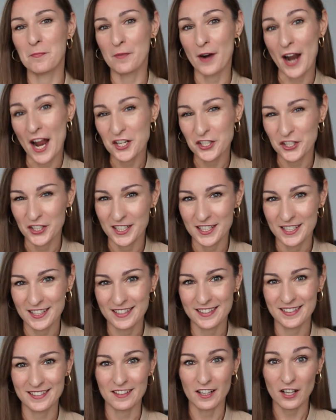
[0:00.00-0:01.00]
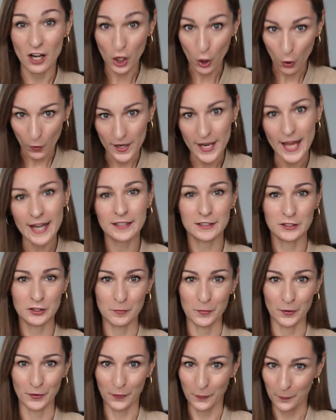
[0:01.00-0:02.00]
precious,
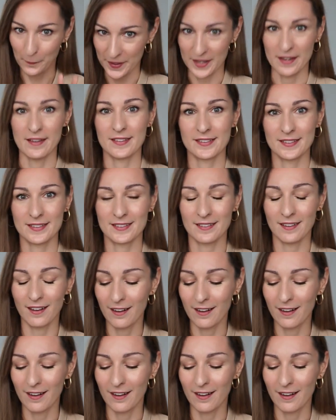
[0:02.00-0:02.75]
collectible piece.